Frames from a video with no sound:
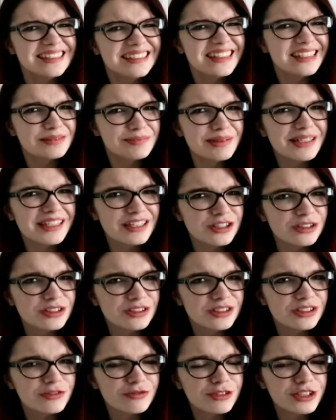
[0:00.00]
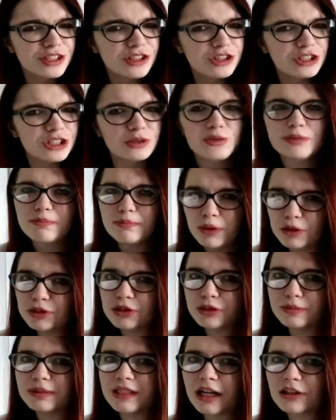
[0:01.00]
there's been a little something dodgy with most
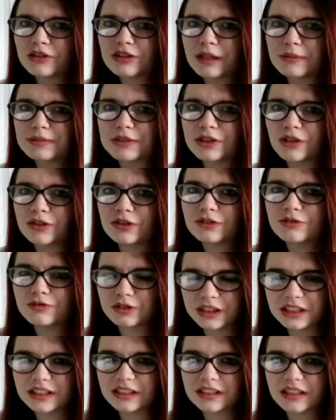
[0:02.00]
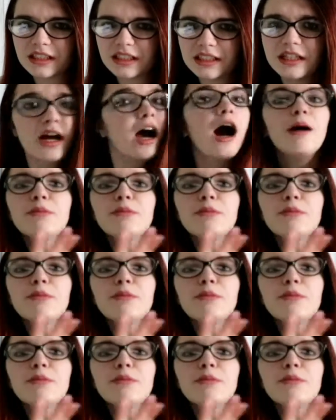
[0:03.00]
Supernatural episodes recently.